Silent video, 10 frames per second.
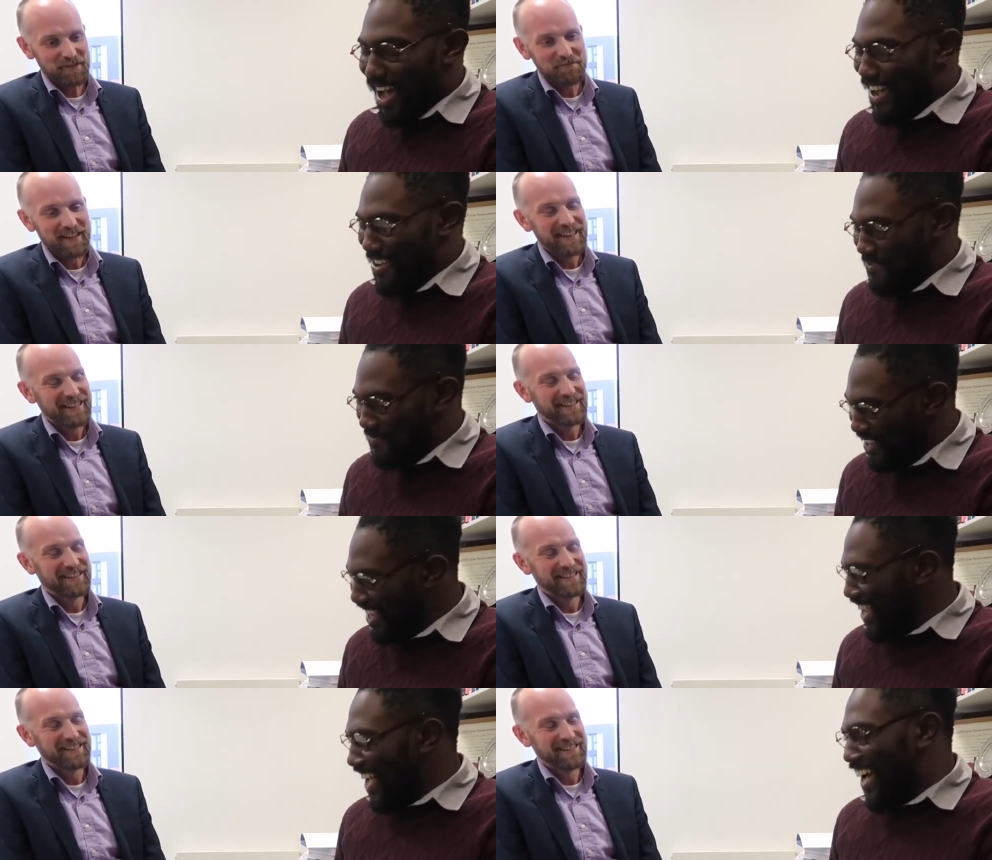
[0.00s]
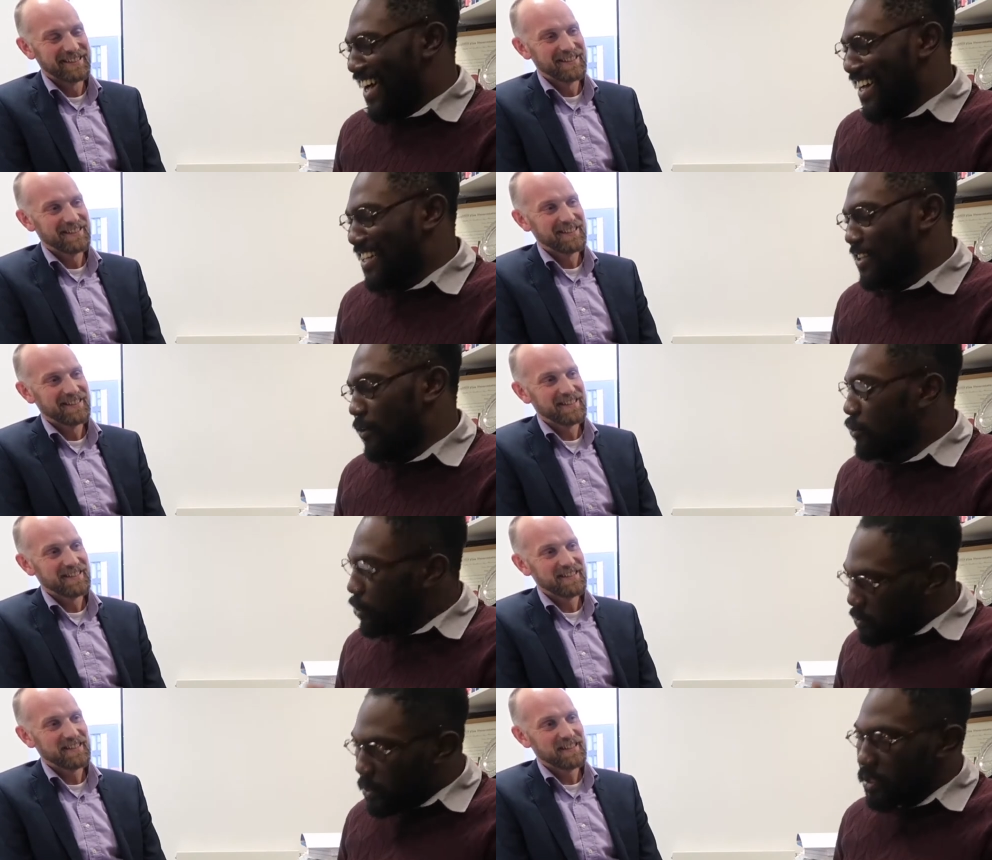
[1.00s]
Speaker 1: Um, uh, of
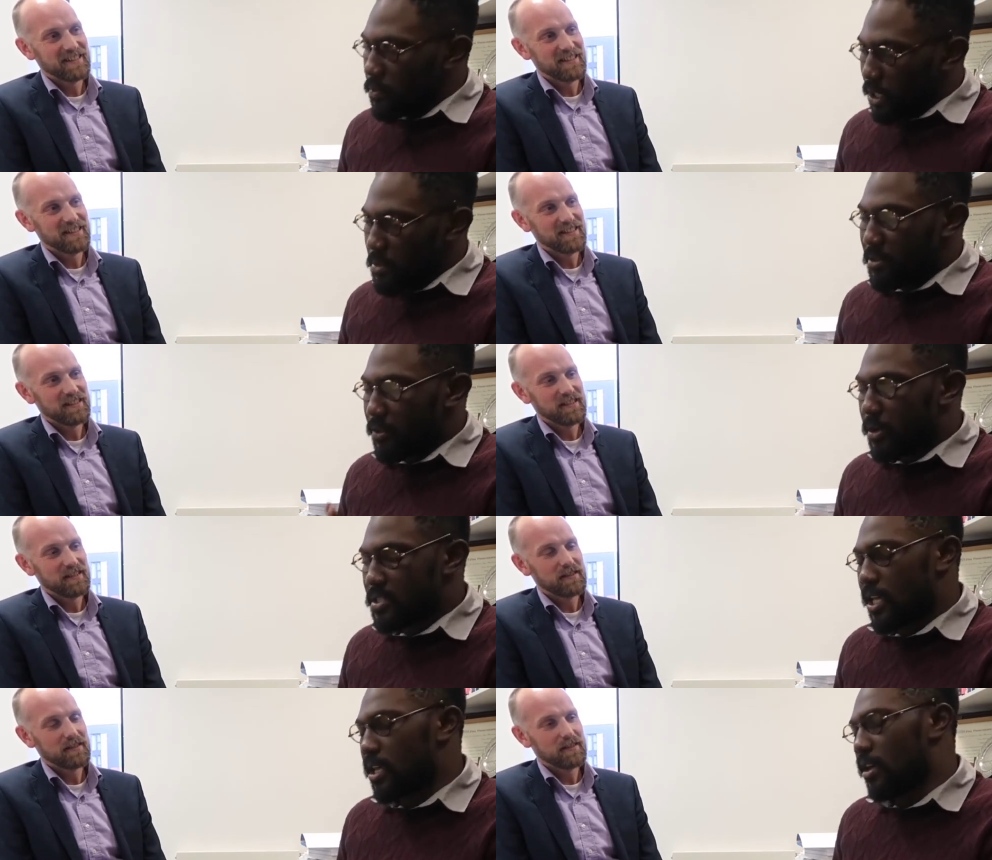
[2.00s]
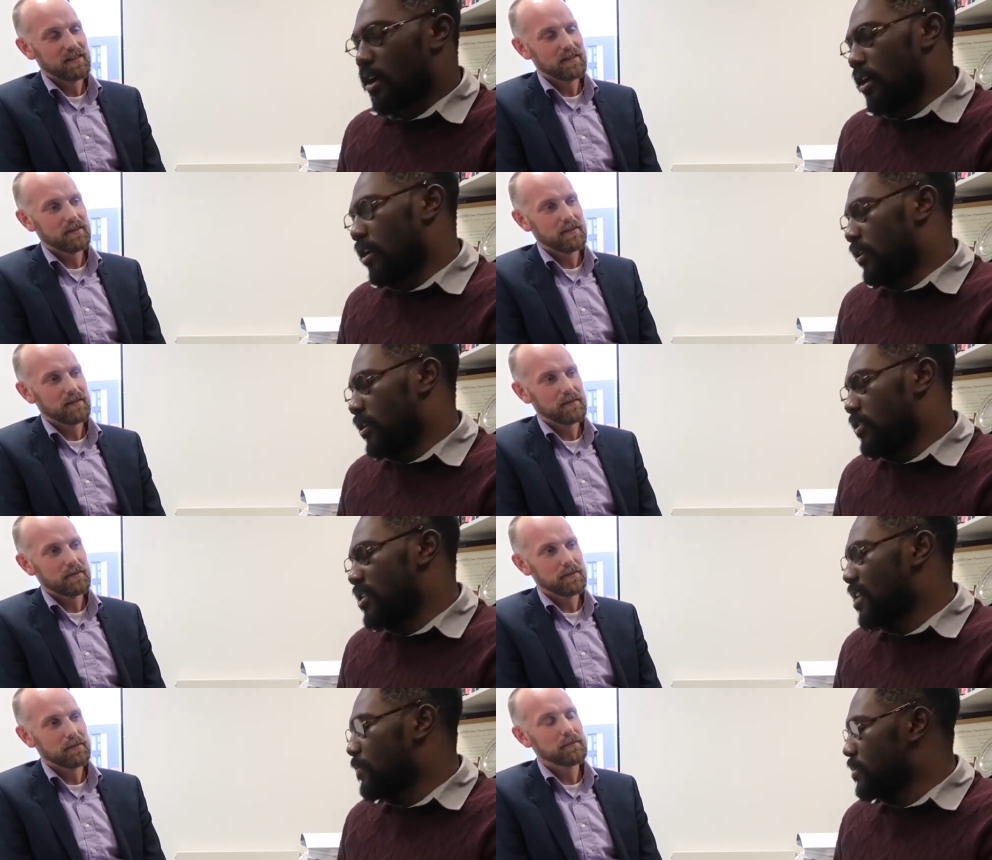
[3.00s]
course, we're, we're going to be focusing uh, uh, in
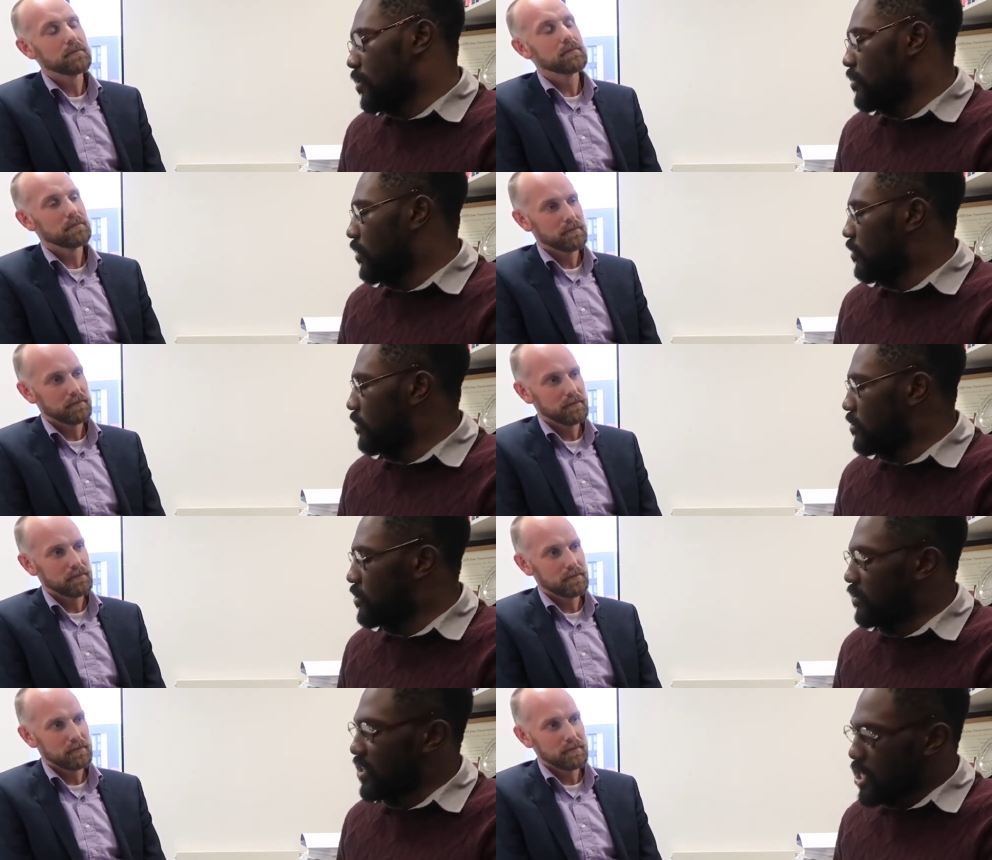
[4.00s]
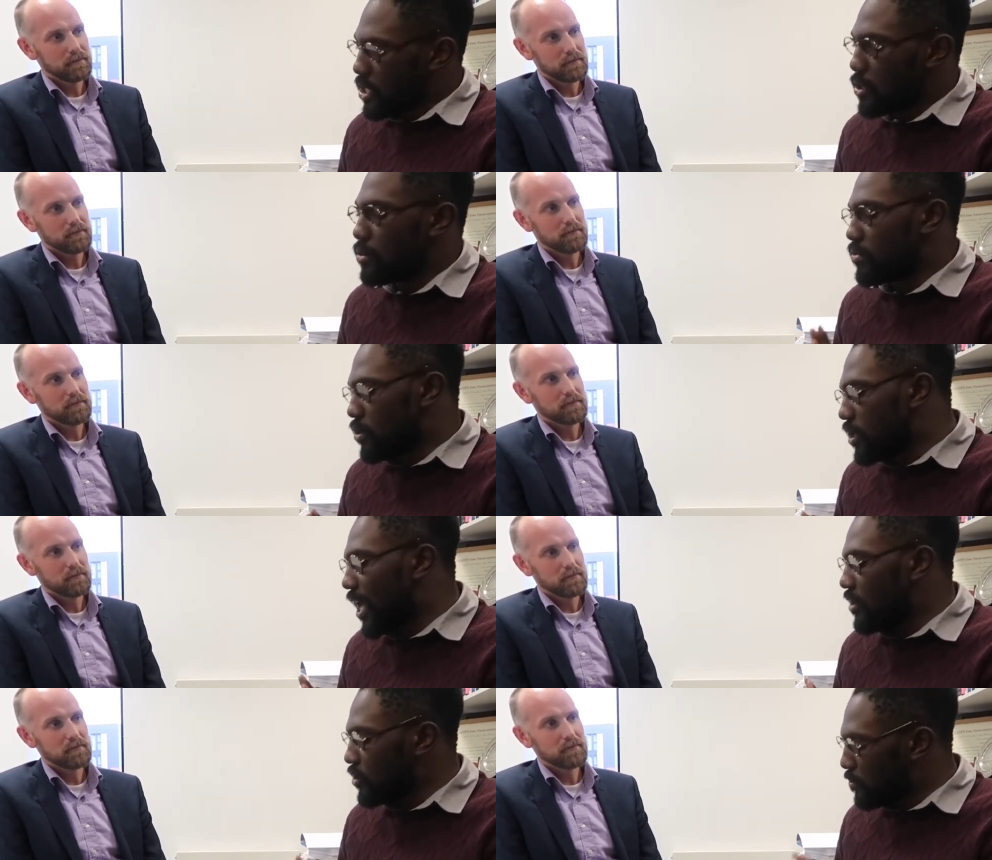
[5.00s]
this episode on sort of EU,
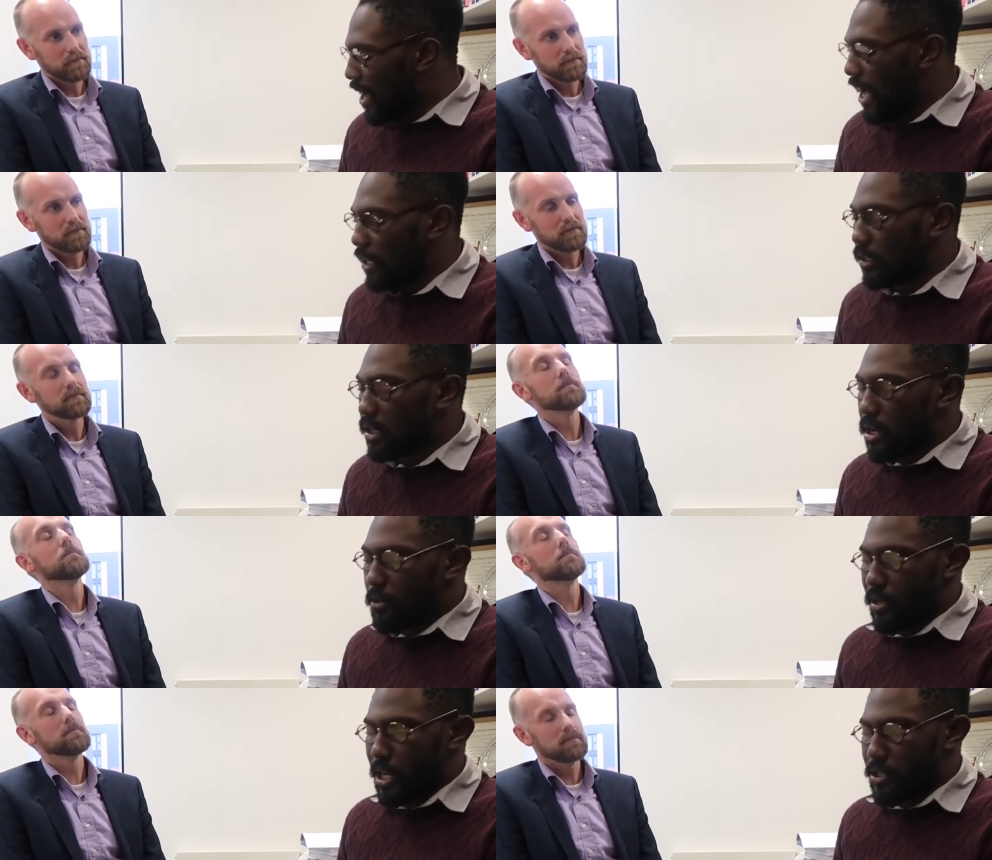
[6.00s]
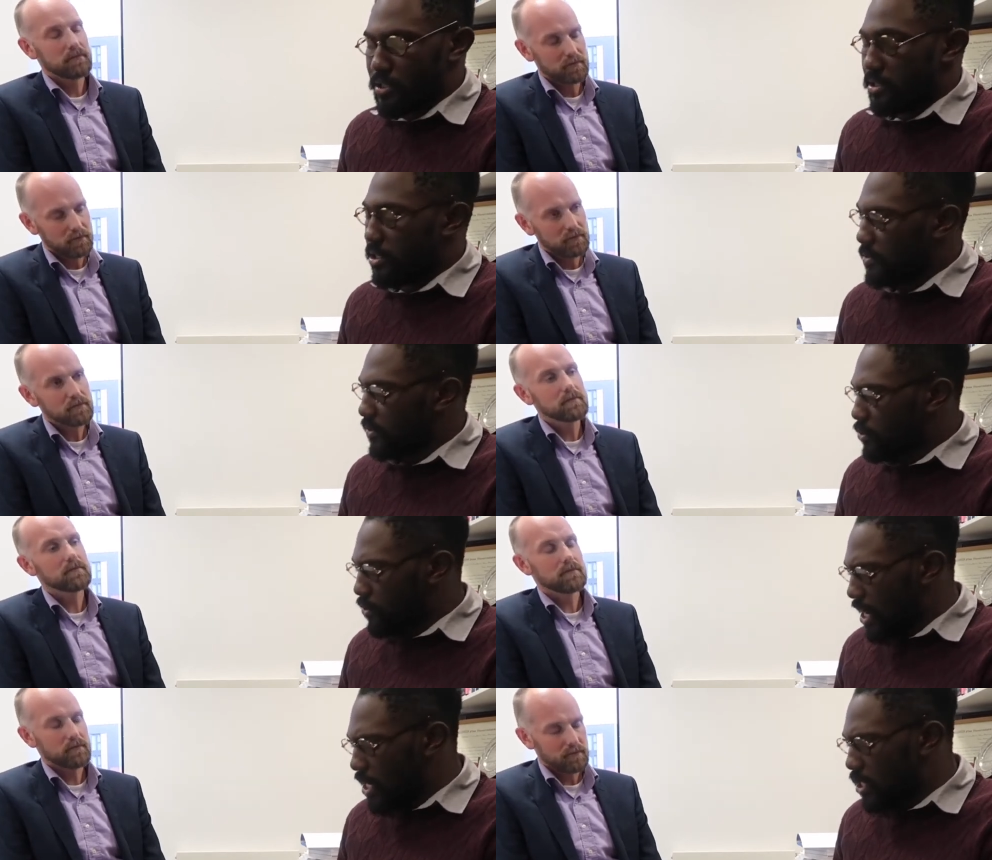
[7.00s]
UK, Japan relations in terms of
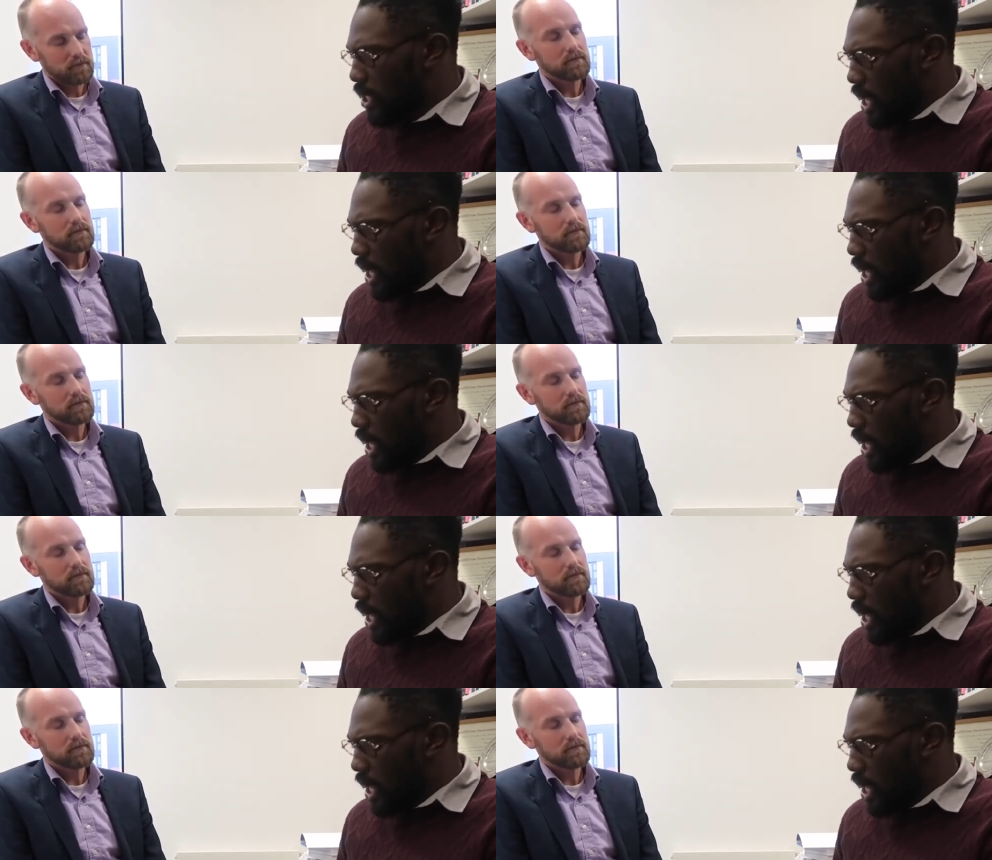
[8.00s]
trade.